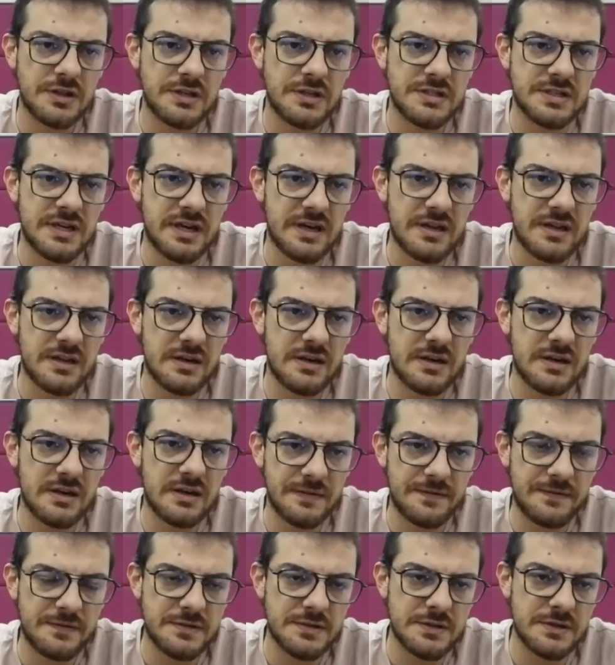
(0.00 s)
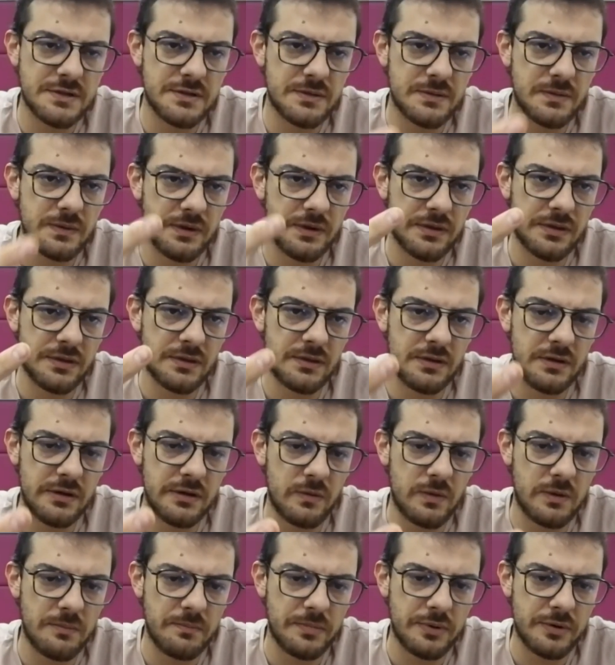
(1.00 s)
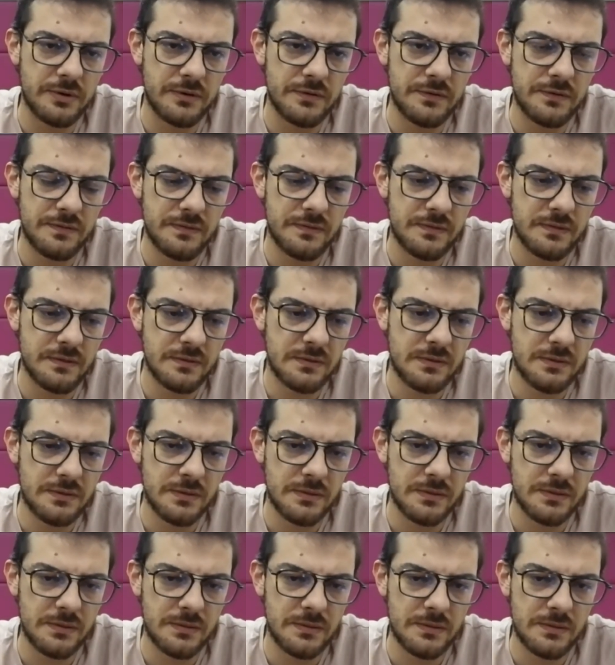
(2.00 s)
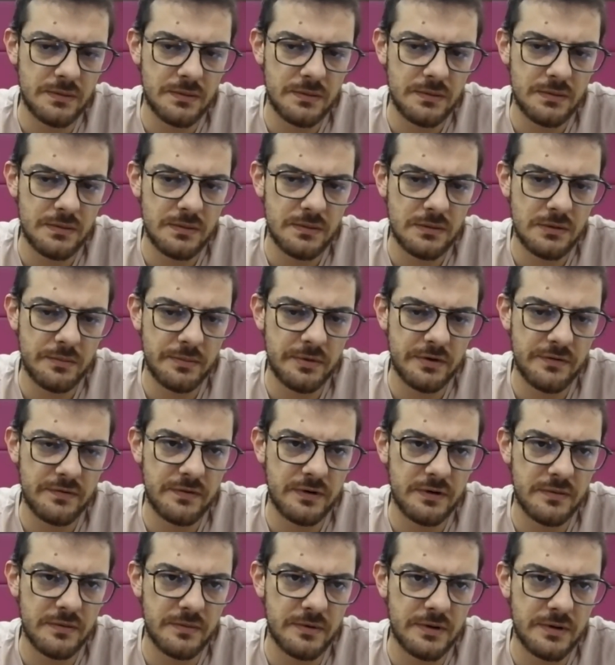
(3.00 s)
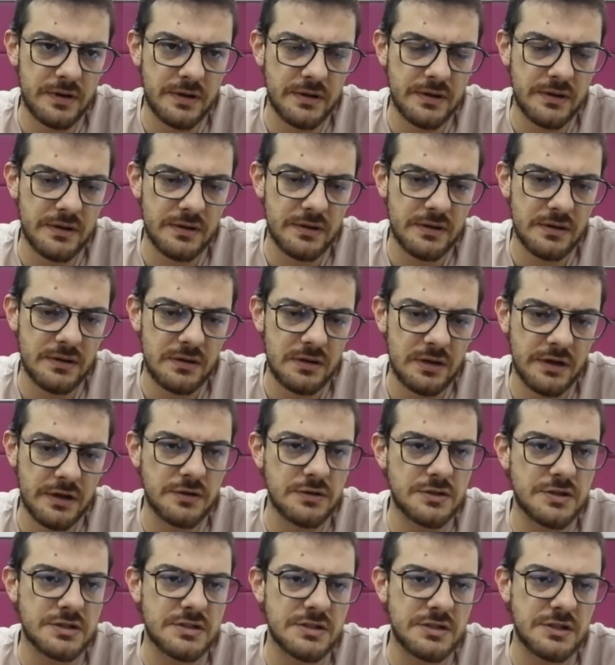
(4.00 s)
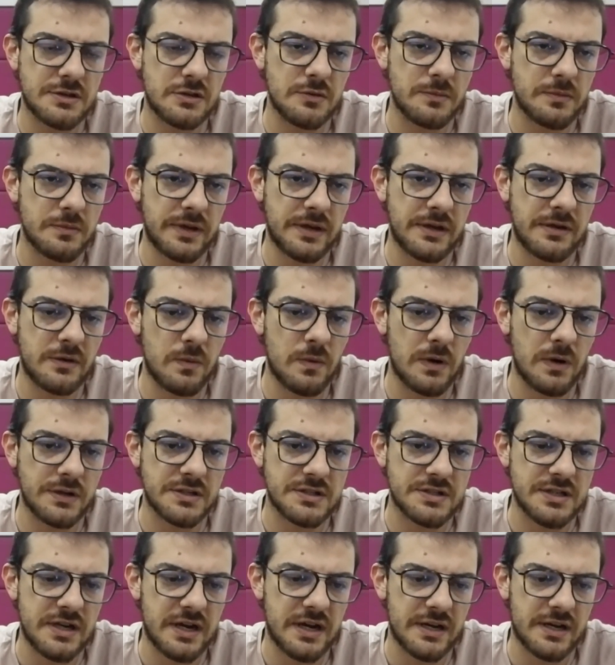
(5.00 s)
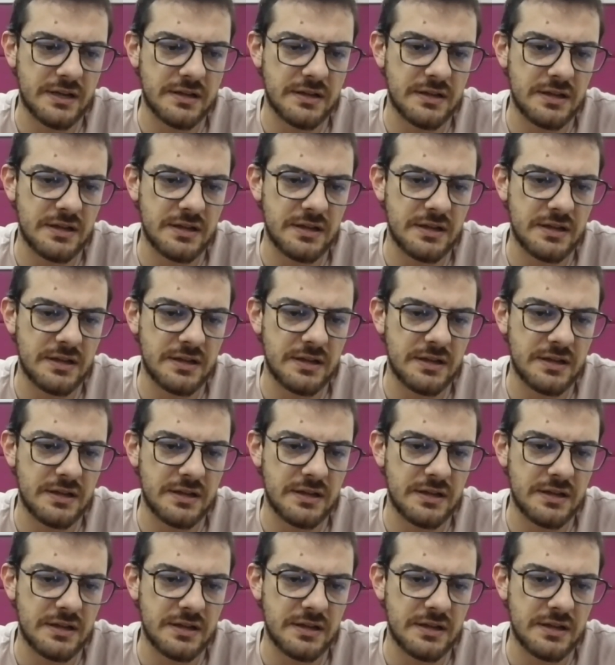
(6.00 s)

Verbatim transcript: the designer leaves you with only one proof to to perform, right? Like you just need to make one snark